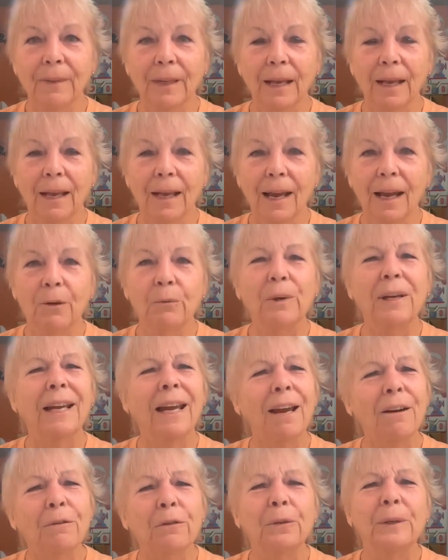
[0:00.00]

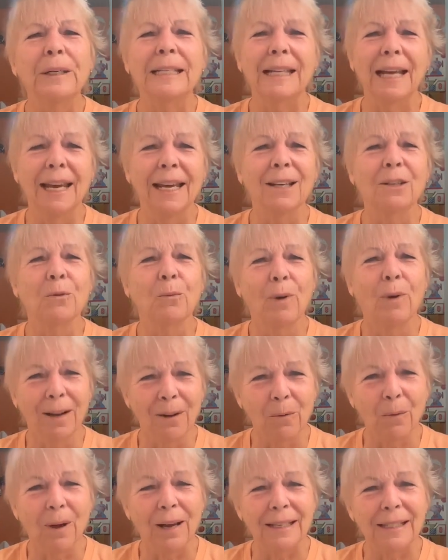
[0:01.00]
recovery day is what it
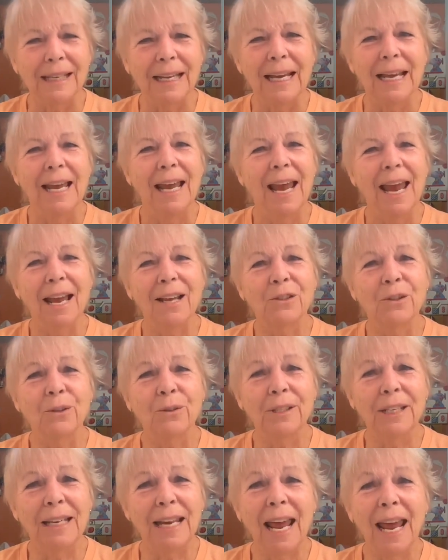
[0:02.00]
was. And so
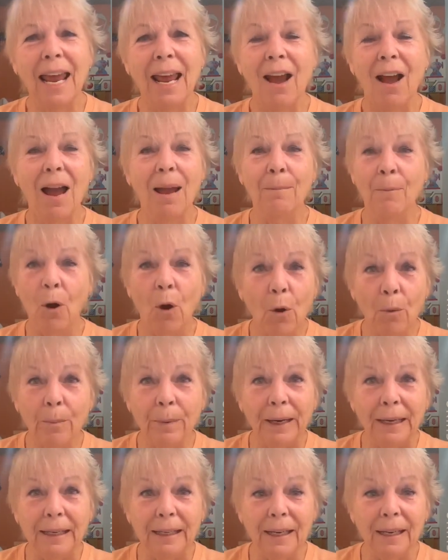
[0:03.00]
today I'm
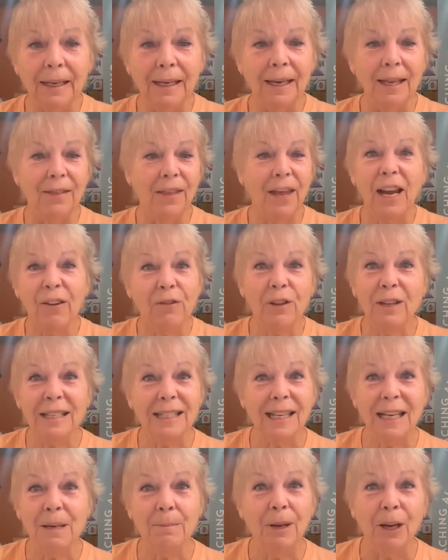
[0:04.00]
hoping that everything's
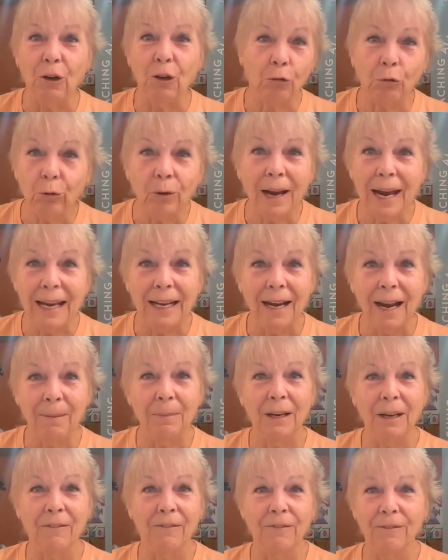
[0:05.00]
going to be great. I'm
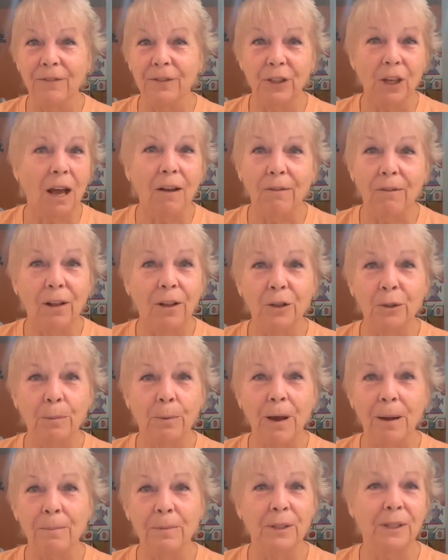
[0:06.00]
going to solve all those
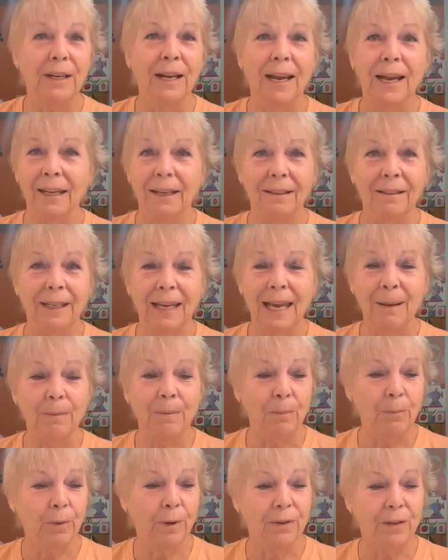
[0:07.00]
problems that I came
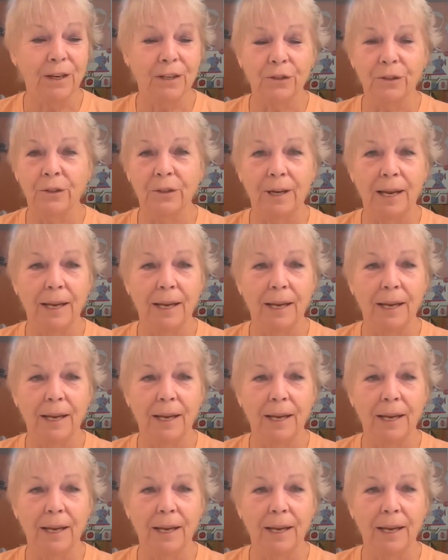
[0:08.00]
up with yesterday.